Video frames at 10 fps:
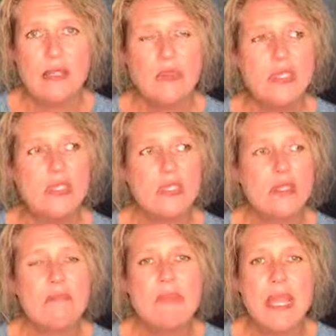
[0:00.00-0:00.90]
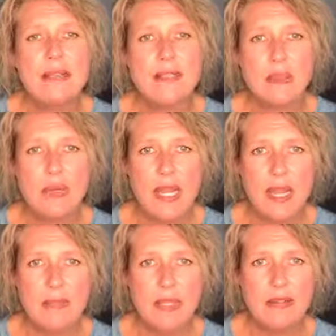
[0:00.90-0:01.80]
that was just amazing what
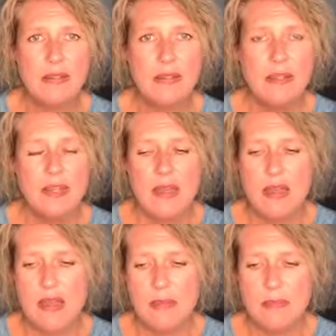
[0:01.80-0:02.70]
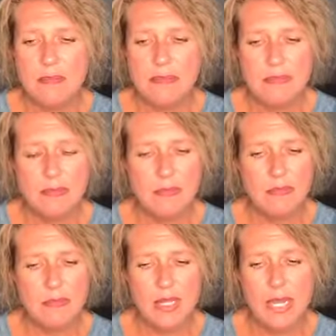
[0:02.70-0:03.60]
happened.
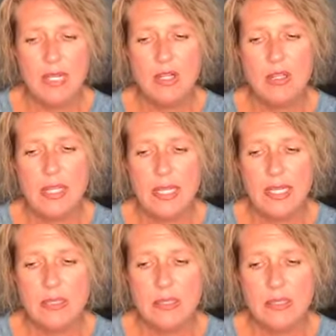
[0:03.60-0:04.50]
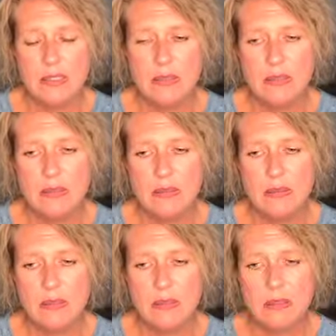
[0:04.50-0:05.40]
I had a client
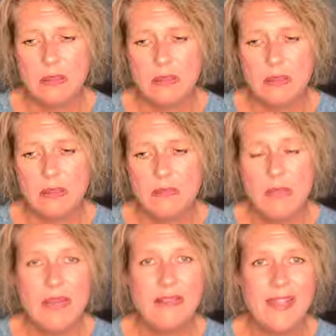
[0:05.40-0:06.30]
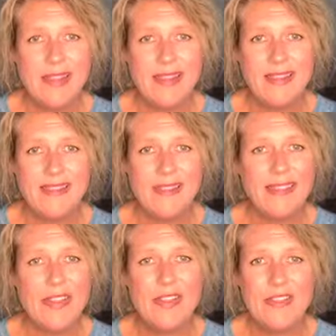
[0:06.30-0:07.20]
Monday,
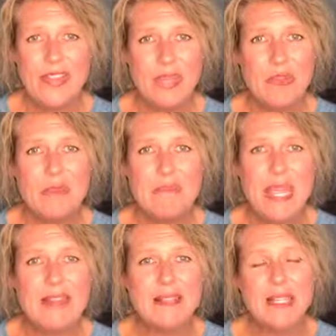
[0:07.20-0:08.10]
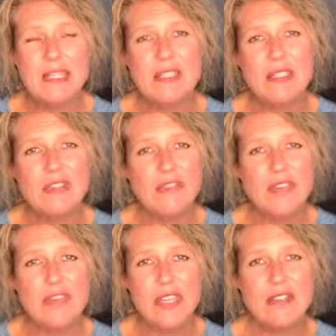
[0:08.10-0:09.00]
another thing. It was amazing, and it's
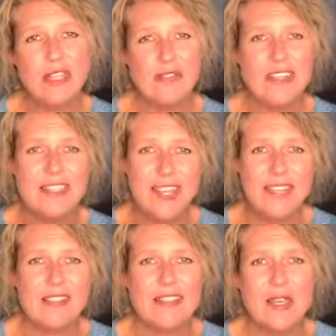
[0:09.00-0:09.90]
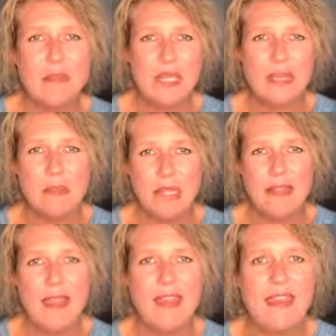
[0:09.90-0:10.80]
different things every day that's coming in
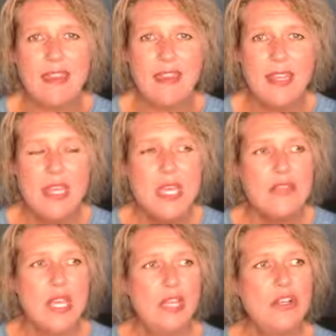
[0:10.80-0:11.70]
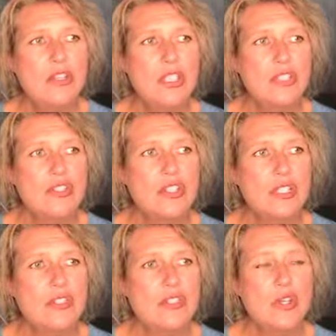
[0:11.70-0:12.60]
being added. The energy is
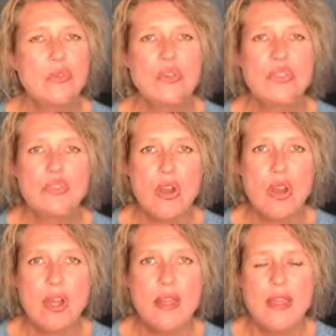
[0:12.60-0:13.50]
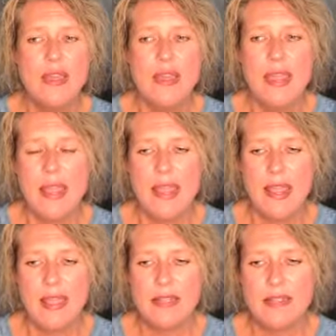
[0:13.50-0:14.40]
just so strong,
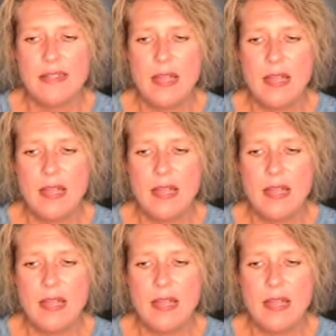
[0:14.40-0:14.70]
and